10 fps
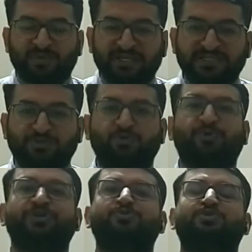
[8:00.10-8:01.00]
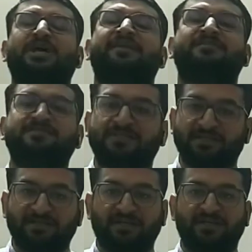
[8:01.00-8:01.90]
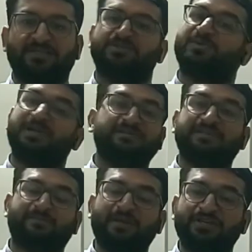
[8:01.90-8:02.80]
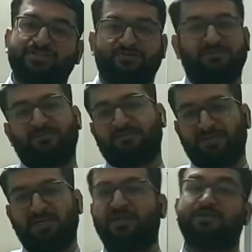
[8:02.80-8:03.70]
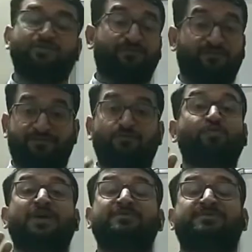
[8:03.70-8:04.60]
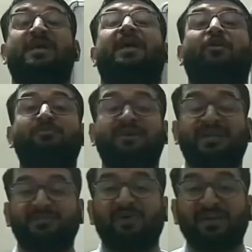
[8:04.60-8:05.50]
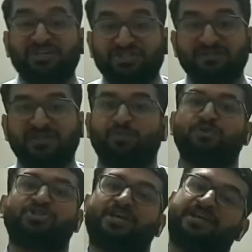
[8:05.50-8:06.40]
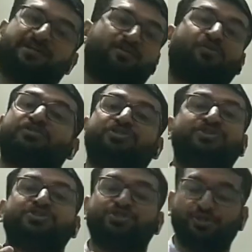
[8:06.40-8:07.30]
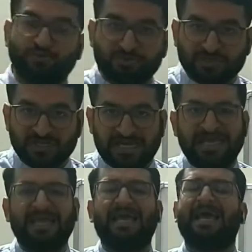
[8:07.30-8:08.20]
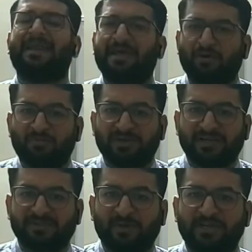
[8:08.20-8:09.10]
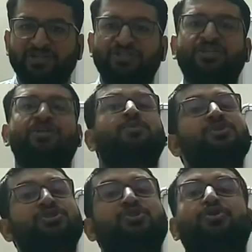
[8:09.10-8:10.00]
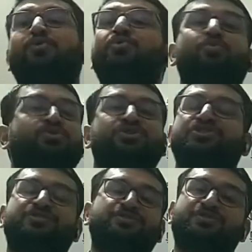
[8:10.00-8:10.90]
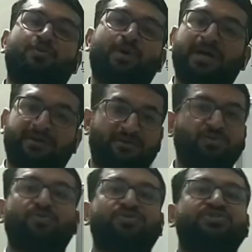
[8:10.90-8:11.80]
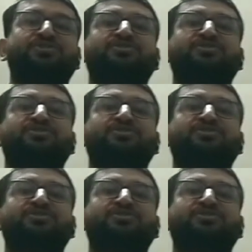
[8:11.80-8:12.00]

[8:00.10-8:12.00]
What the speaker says: place to produce energy is known as respiration. It is of two types, aerobic respiration in which air or oxygen is used, and anaerobic respiration in which no oxygen is required, no oxygen